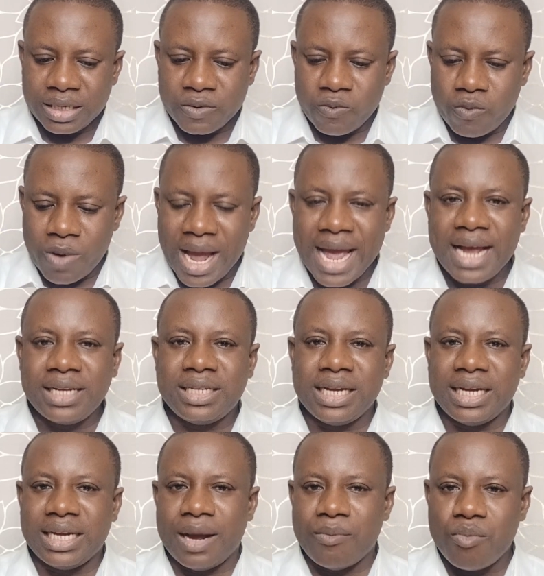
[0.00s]
when
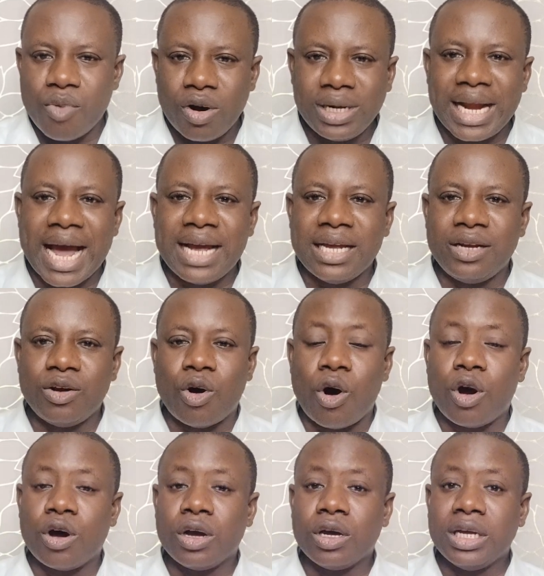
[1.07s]
the
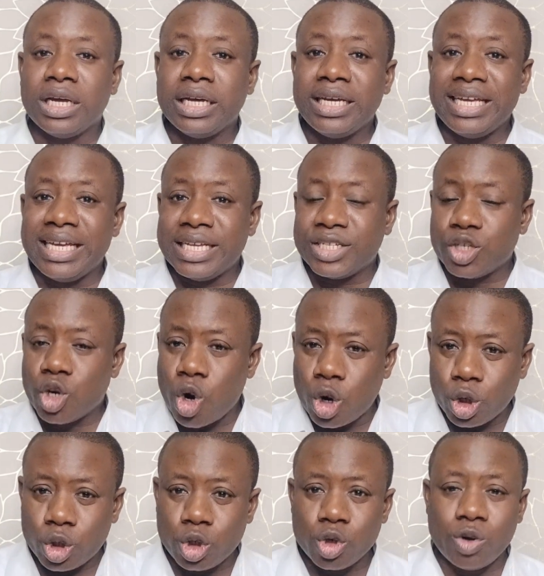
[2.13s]
mother-in-law is
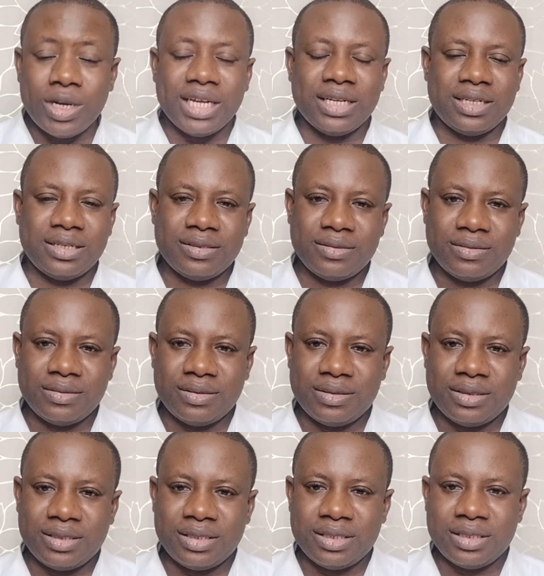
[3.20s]
controlling,
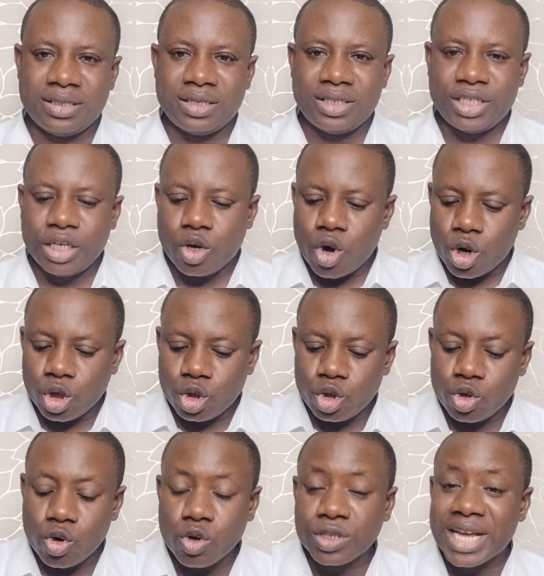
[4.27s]
she
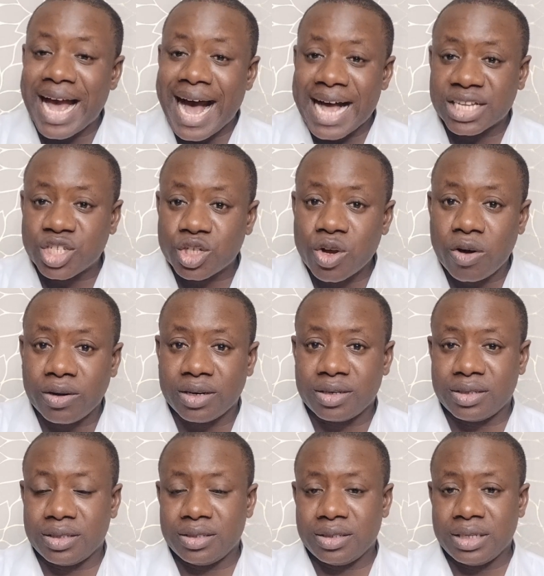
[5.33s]
controls her son.
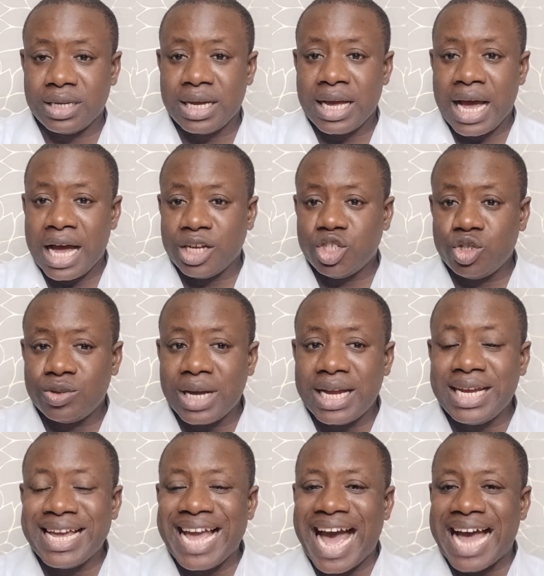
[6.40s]
And
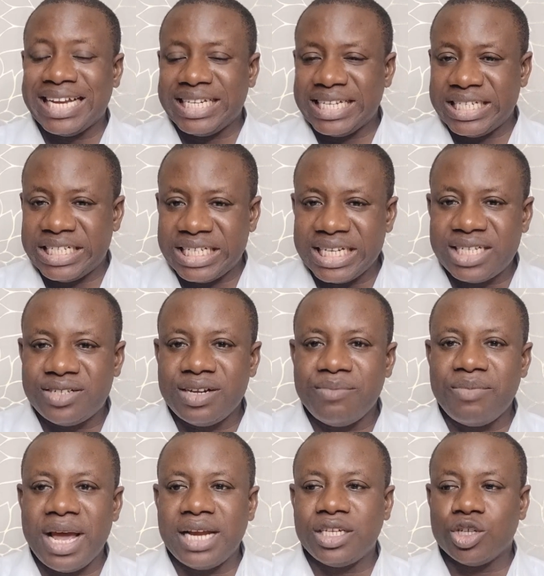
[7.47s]
usually at the
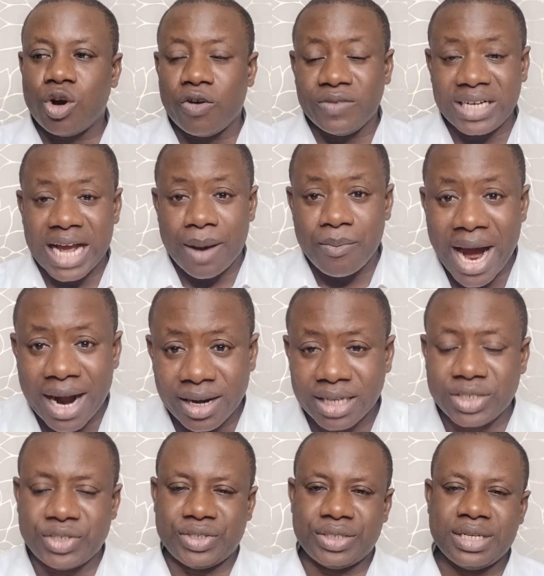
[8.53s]
detriment of their
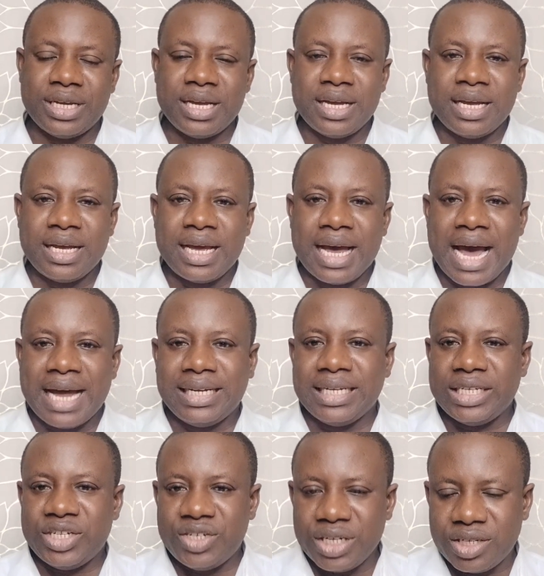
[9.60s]
marriage, at the
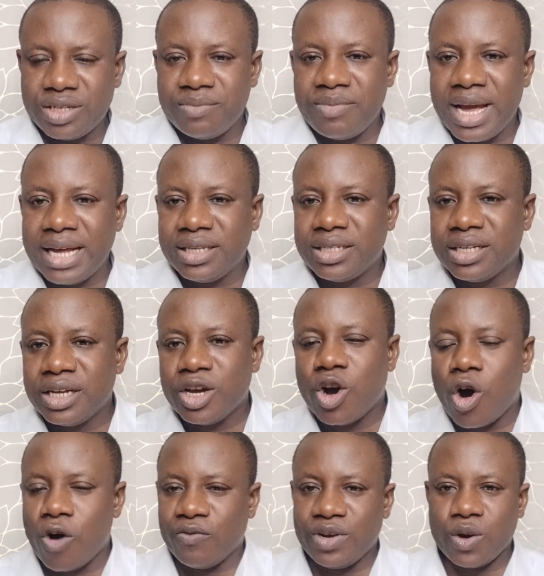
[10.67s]
detriment
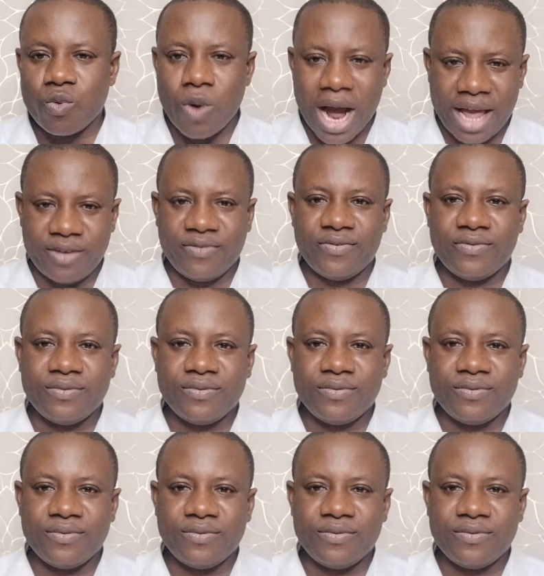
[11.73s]
of the wife.